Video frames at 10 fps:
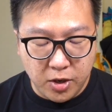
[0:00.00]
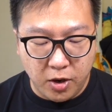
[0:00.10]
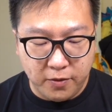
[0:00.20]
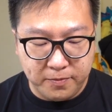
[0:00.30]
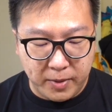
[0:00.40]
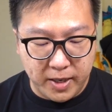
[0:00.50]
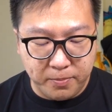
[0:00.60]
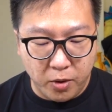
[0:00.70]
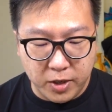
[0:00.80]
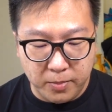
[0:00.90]
of my
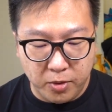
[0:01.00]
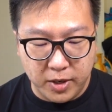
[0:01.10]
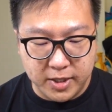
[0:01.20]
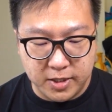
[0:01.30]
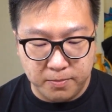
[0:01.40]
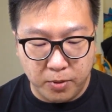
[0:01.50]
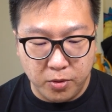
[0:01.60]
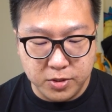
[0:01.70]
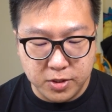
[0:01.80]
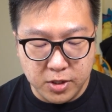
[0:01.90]
Pokemon, I
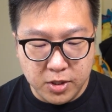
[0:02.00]
suppose.